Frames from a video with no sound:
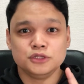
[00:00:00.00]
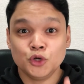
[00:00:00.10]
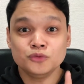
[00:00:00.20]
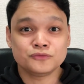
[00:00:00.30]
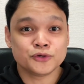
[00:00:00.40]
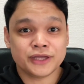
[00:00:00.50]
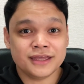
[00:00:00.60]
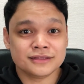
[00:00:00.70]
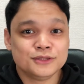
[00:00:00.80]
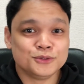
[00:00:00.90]
Don't
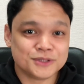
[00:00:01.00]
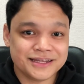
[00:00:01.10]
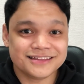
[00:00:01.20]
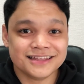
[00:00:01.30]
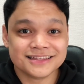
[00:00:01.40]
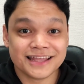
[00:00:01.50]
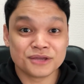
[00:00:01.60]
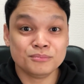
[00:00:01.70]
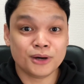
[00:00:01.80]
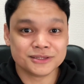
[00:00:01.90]
forget to click that
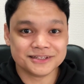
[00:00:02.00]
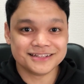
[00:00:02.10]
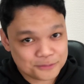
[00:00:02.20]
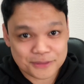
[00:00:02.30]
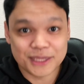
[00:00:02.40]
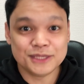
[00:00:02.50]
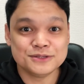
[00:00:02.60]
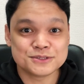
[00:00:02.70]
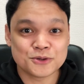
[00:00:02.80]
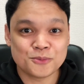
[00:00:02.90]
like button. Thank
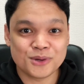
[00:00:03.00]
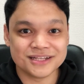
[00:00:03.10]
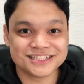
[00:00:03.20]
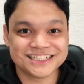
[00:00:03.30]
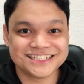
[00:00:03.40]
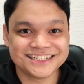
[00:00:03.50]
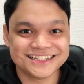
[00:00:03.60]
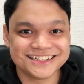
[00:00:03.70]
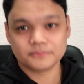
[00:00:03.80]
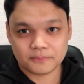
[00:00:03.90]
you so much.
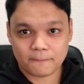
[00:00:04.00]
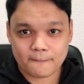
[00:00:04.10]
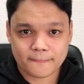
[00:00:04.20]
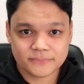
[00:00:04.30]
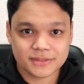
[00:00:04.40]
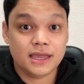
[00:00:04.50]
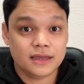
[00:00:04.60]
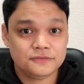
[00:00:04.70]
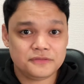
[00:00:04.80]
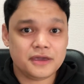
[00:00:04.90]

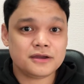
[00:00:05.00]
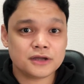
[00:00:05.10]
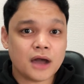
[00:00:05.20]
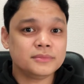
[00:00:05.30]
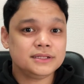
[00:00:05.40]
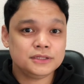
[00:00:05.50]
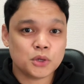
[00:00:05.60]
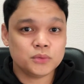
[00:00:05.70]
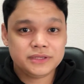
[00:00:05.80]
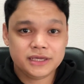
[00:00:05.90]
They are commonly
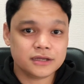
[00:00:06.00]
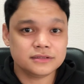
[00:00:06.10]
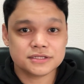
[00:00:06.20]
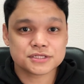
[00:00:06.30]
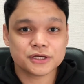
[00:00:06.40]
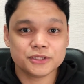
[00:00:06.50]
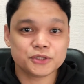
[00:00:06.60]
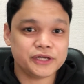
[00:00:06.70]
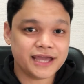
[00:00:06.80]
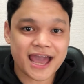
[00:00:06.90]
known here in this
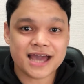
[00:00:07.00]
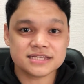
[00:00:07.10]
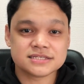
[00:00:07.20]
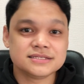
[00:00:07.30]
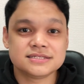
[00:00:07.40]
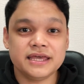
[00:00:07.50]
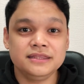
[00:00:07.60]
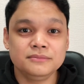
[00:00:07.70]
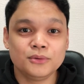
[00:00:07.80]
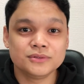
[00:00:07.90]
country as
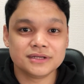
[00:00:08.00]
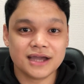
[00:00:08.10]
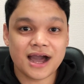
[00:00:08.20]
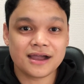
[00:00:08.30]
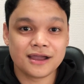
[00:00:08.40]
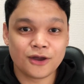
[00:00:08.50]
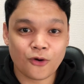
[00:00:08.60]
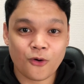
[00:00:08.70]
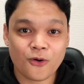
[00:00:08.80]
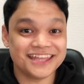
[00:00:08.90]
Senmon-gakko.